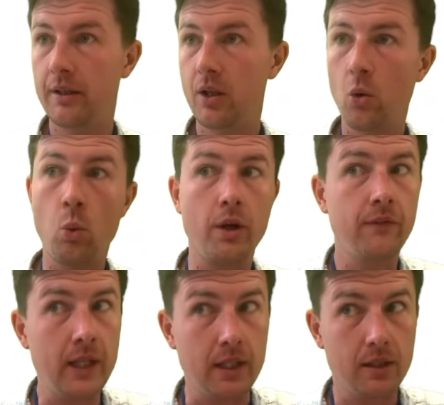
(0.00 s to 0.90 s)
What
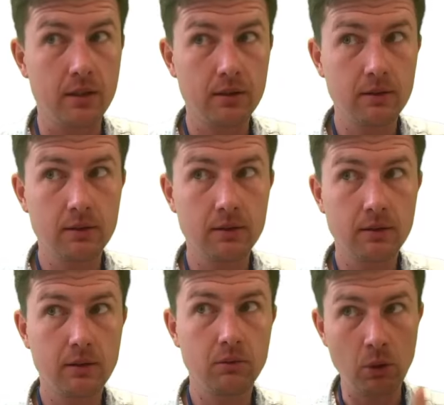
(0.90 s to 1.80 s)
event?
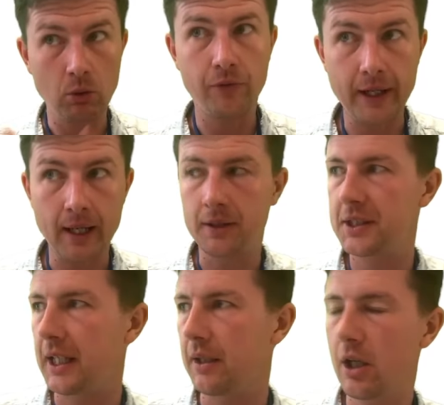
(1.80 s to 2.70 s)
Well, we'll find out in a
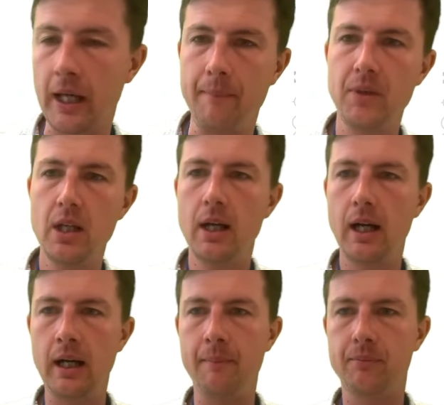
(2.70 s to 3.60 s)
second. Okay,
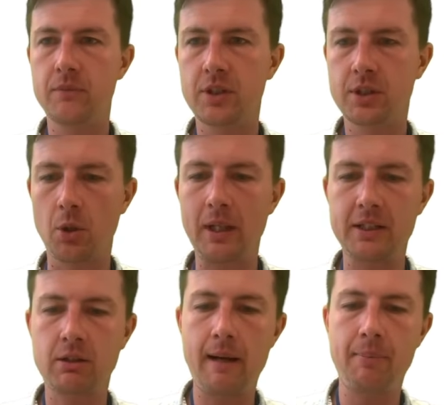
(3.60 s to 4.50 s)
so
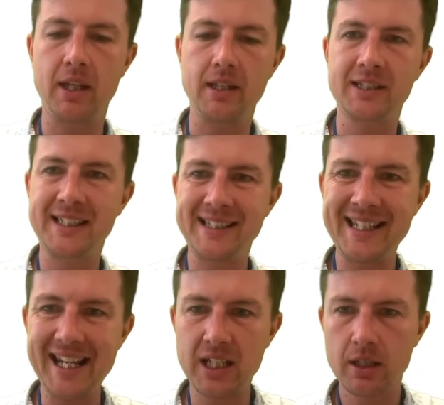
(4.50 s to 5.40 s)
let's grab the
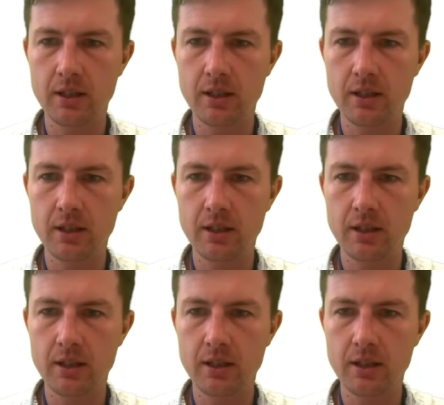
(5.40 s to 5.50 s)
set